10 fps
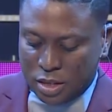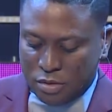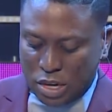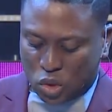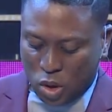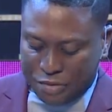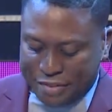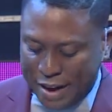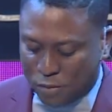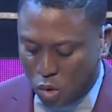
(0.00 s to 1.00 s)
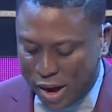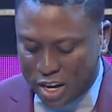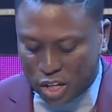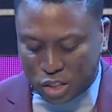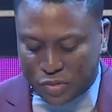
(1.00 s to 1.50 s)
Verse 25. We
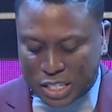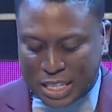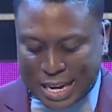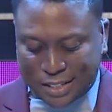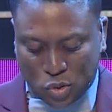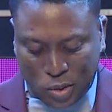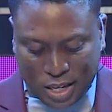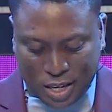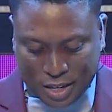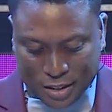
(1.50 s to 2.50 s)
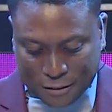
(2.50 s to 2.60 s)
read a lot of this last week.